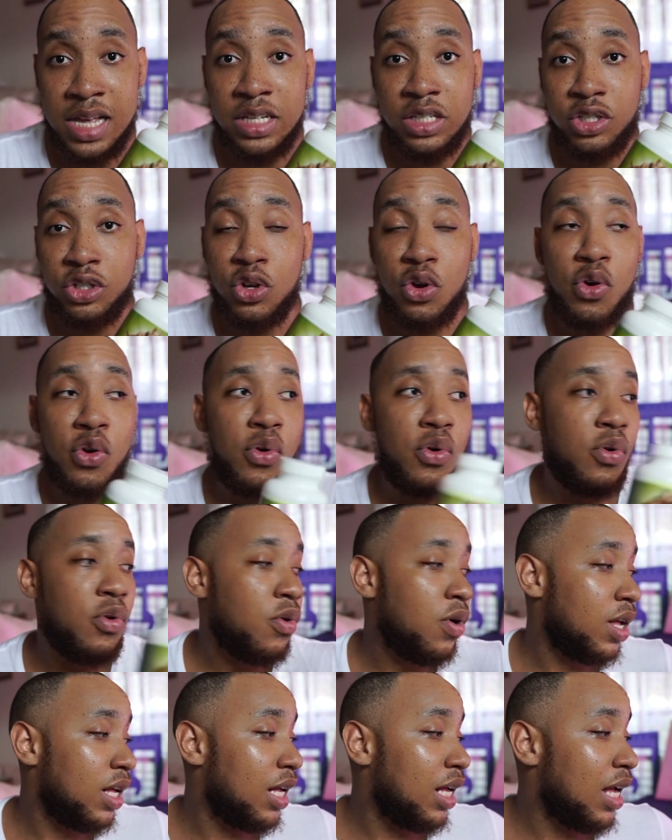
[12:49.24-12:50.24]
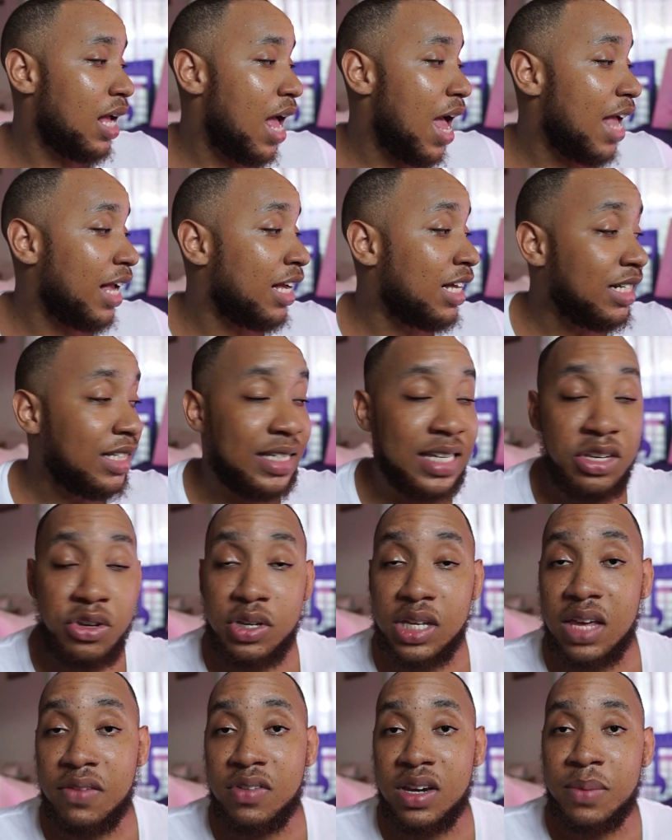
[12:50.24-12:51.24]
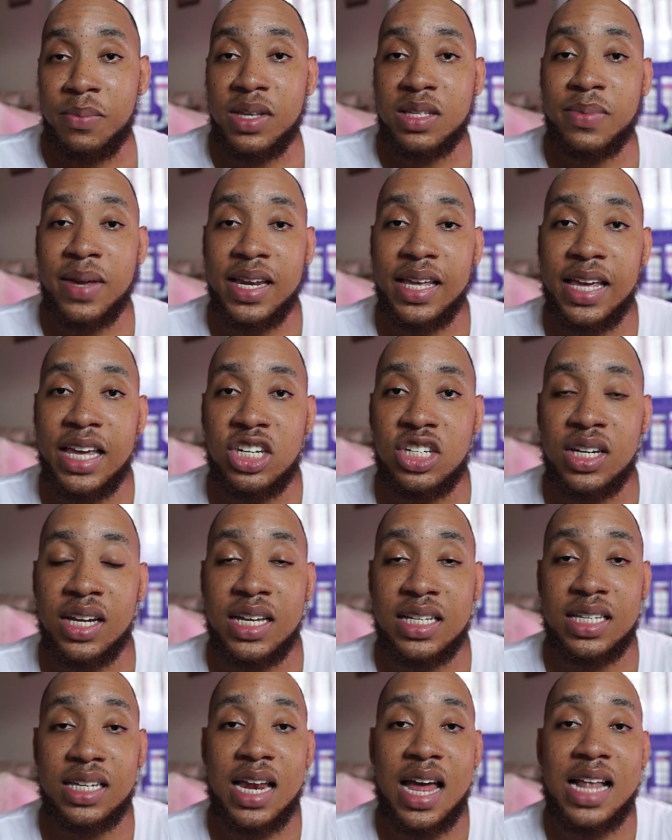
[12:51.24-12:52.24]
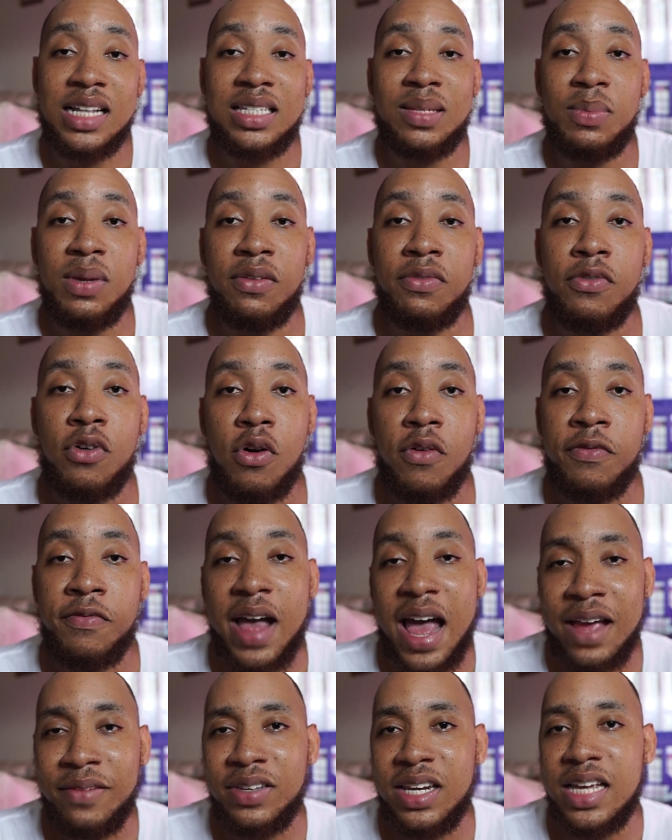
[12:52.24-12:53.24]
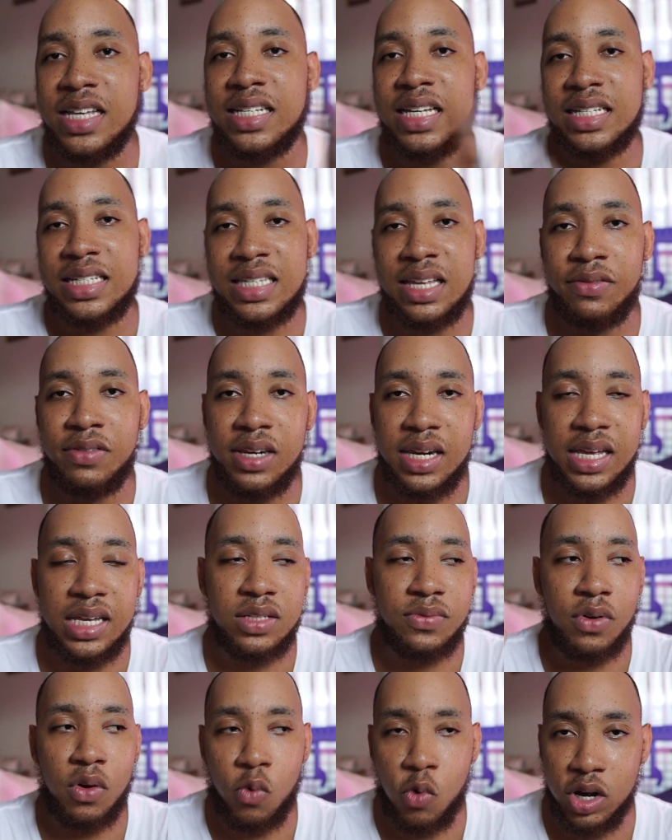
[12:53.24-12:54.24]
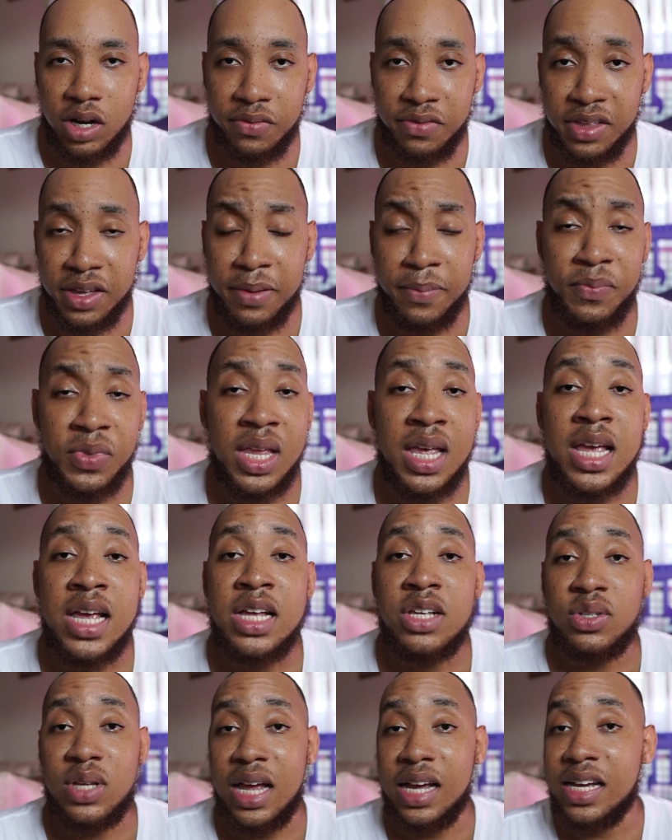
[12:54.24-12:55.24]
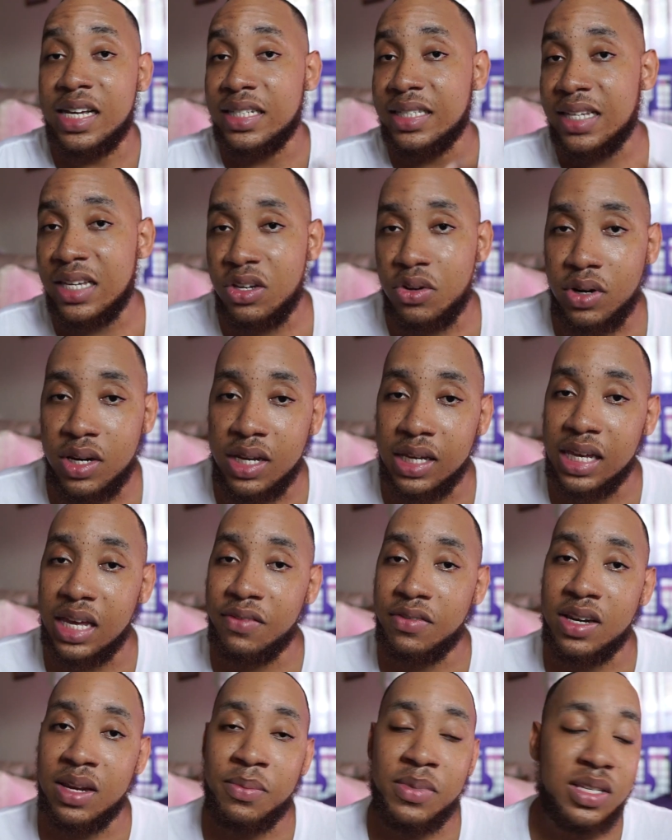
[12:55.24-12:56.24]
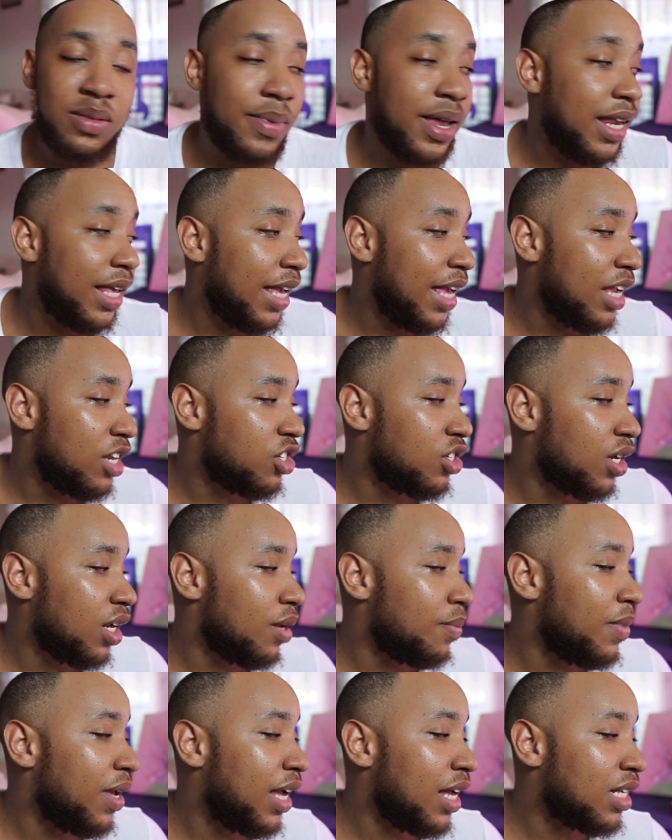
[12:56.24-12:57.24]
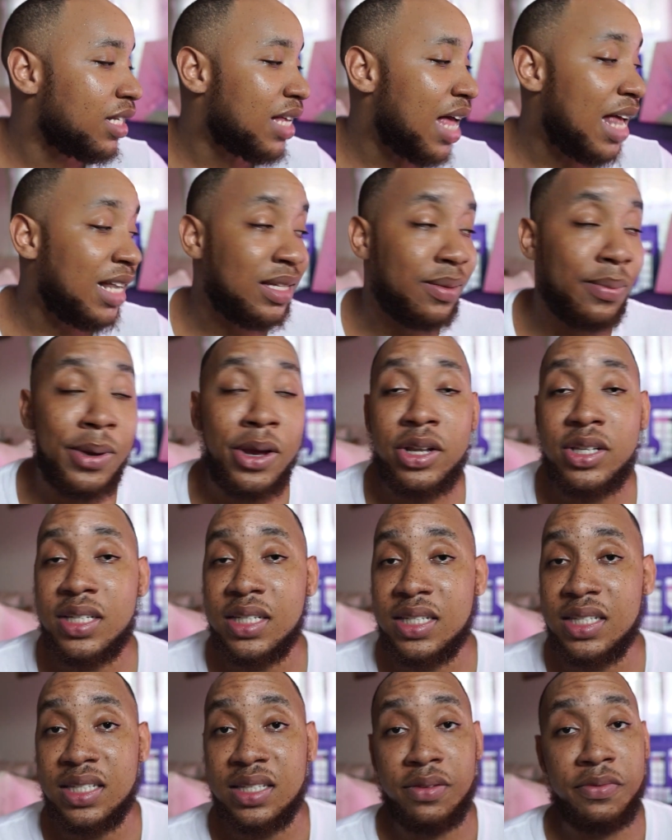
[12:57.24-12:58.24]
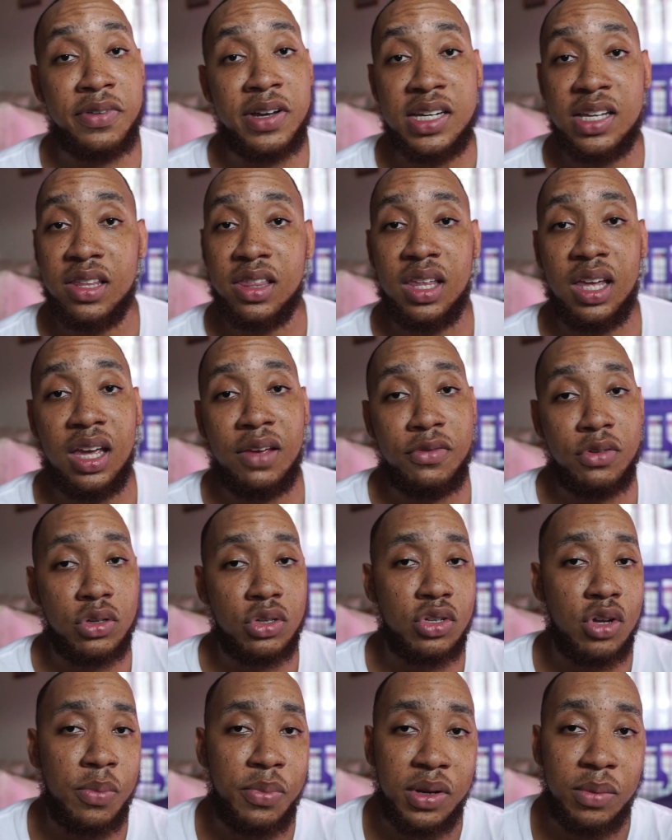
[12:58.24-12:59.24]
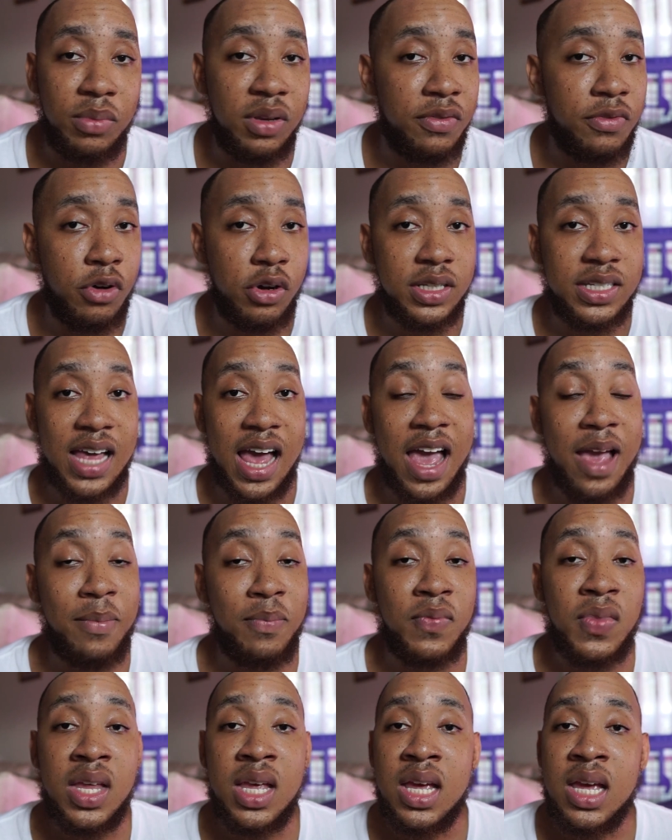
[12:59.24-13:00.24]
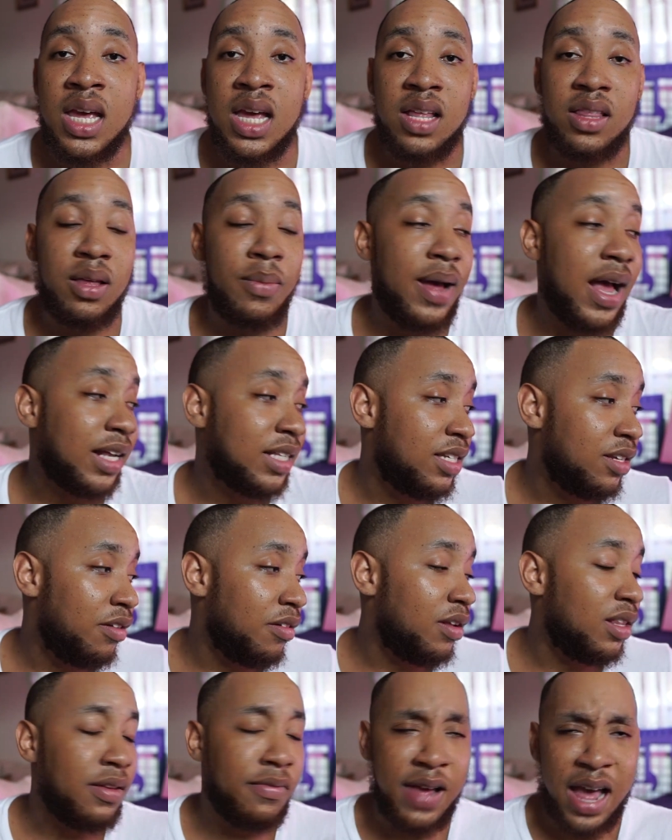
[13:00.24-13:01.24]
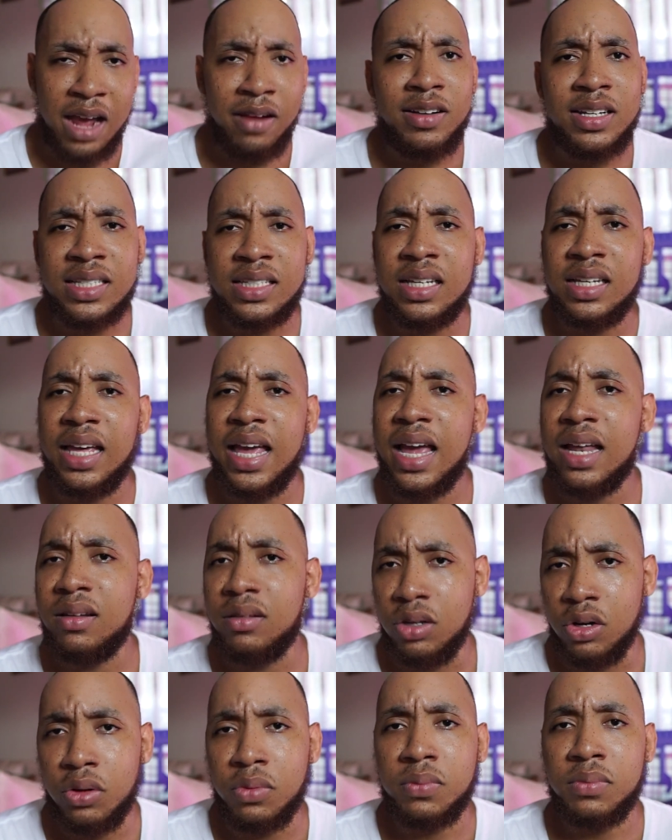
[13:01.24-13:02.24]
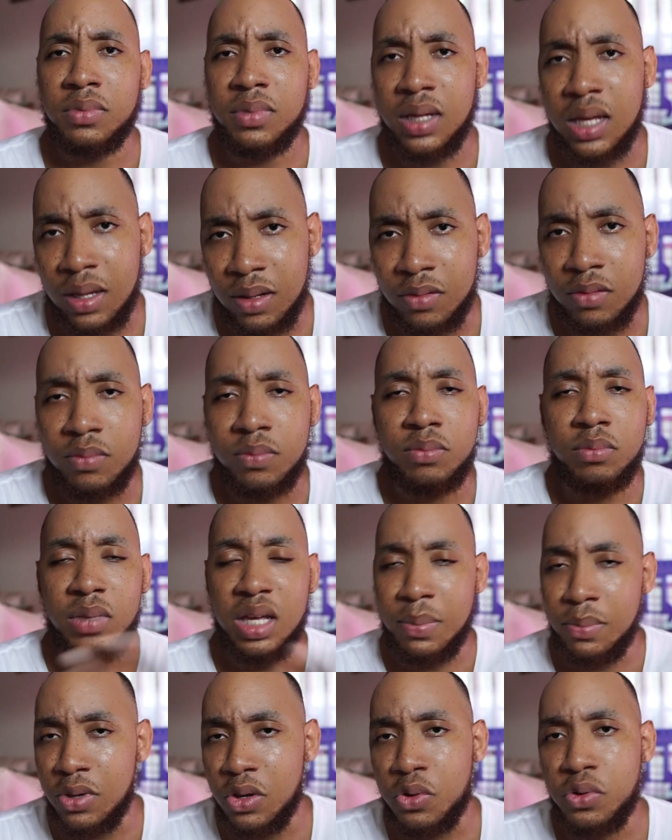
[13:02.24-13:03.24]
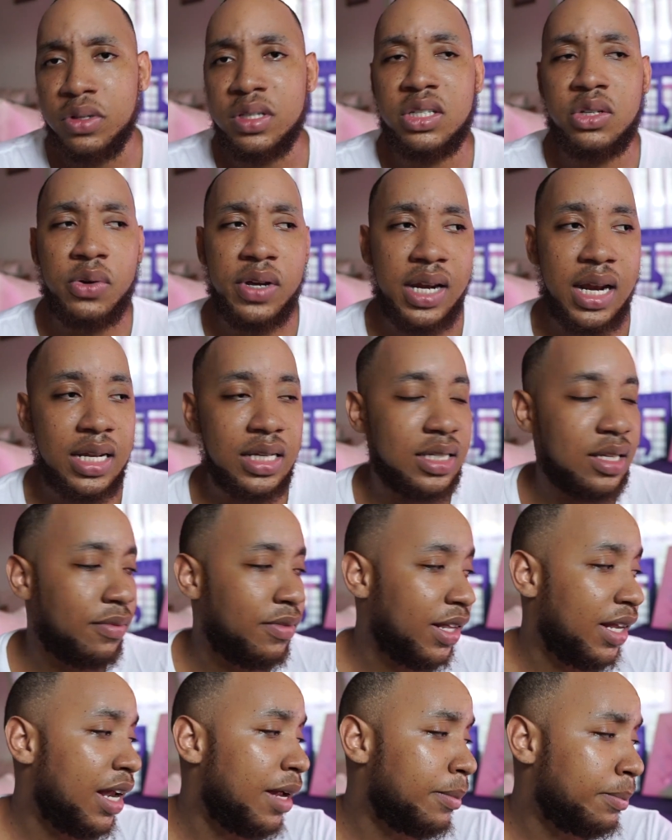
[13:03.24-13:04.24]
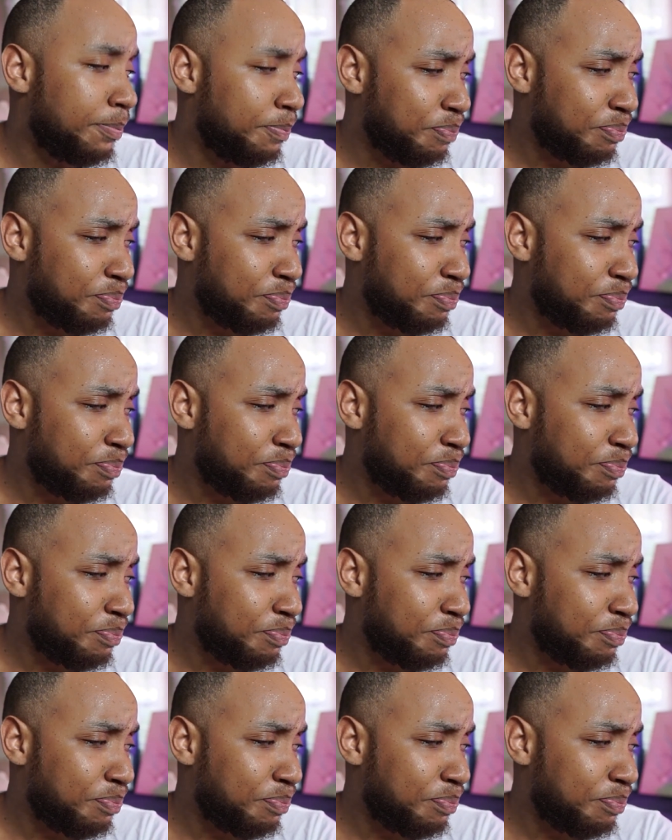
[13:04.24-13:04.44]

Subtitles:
So I continued giving him his medication because it had to be for 5 days and 7 days for one of them. So I continued giving him his medication because antibiotics is a funny thing. If you stop it before time, the virus could get, you know, immune to it and stuff like that.